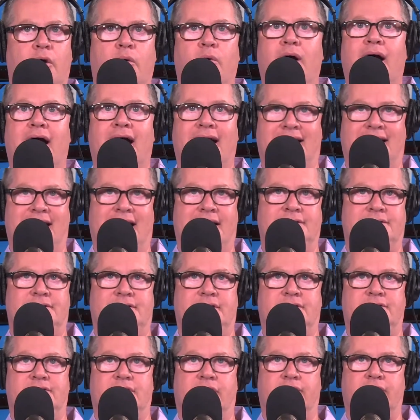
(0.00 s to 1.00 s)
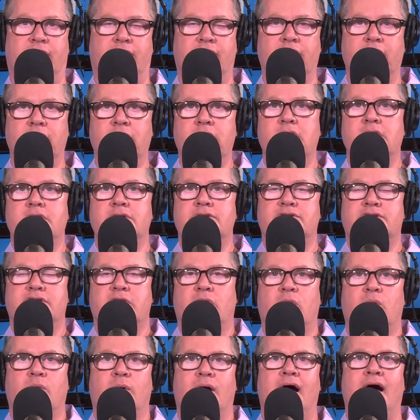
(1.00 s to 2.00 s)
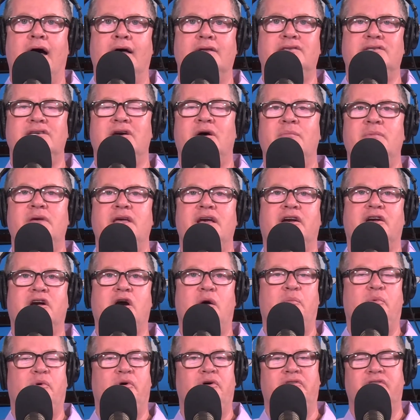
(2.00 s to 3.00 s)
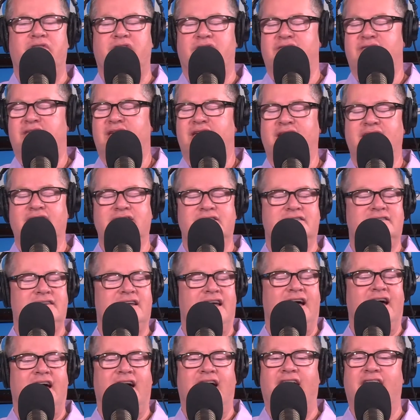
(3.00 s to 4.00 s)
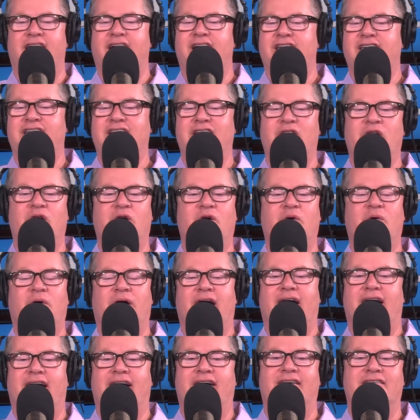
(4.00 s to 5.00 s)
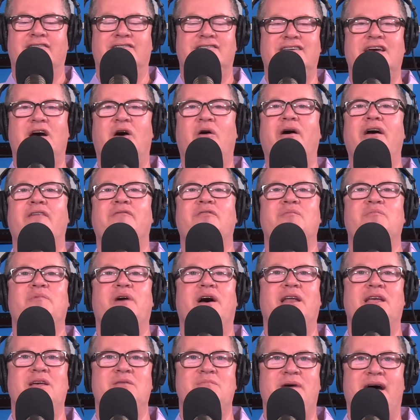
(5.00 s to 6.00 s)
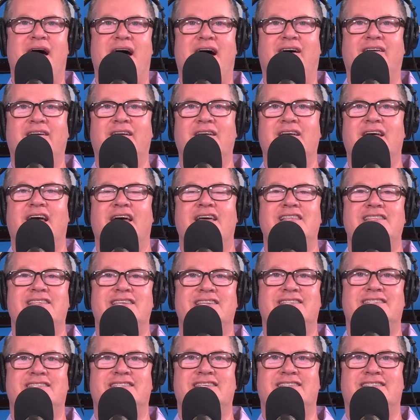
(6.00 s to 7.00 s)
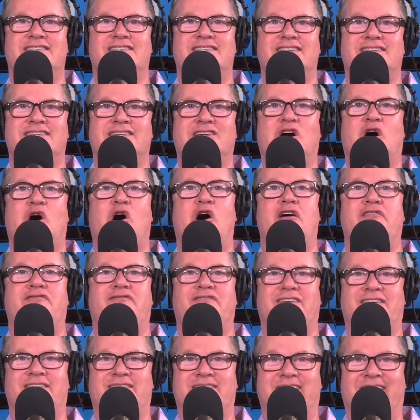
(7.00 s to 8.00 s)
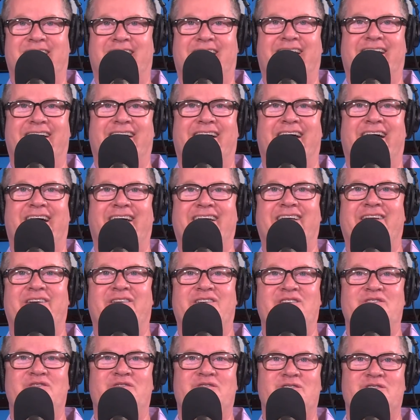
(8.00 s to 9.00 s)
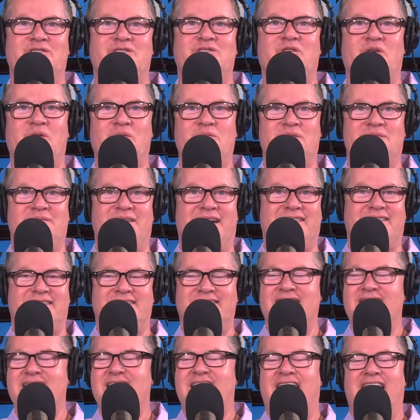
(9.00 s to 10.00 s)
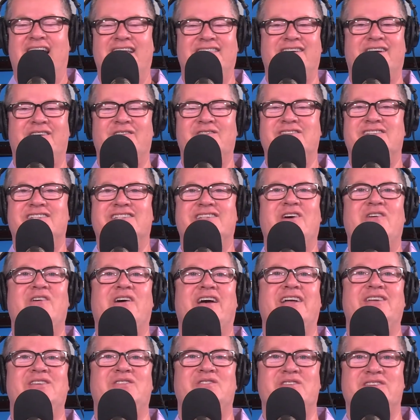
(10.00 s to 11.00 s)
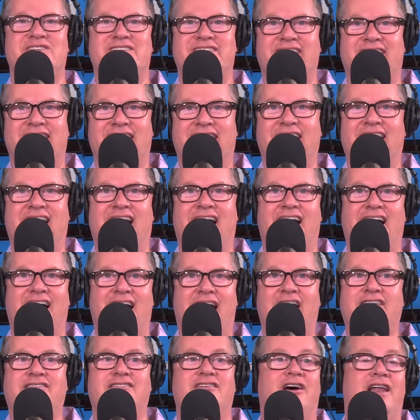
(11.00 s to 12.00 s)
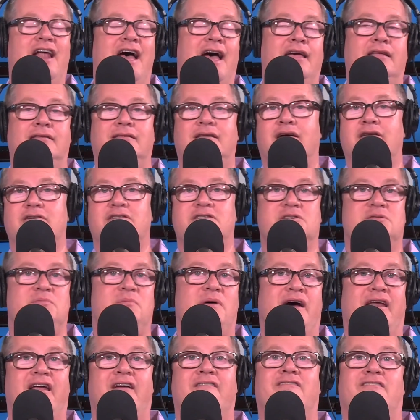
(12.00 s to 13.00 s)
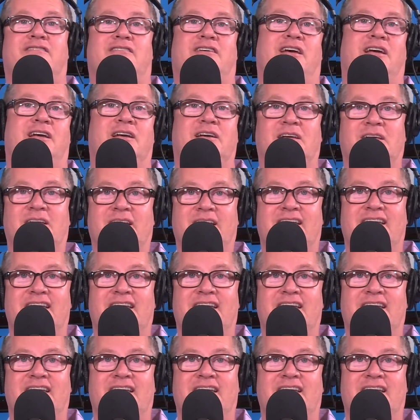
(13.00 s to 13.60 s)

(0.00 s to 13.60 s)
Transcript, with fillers: know, against each other. So uh, tell me a couple of the things, uh, you know, uh, tell everybody about this this this coffee thing. Uh, you know, when you first told me about this, I thought it was so interesting. Uh, I thought I had done just about everything,